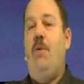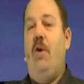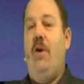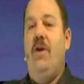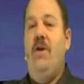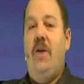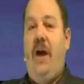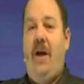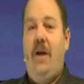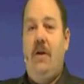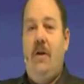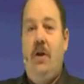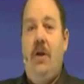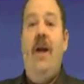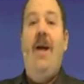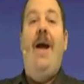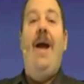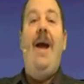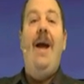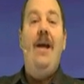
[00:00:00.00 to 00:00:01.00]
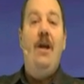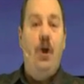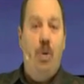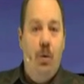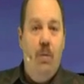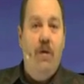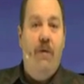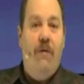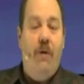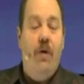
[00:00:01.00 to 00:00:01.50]
book entitled A
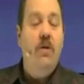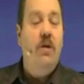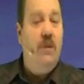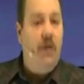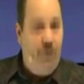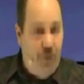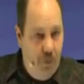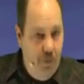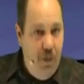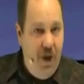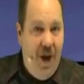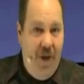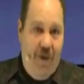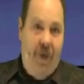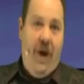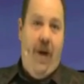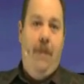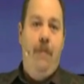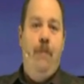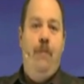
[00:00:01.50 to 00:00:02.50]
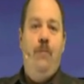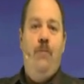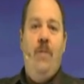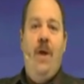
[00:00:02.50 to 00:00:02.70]
Universe from Nothing.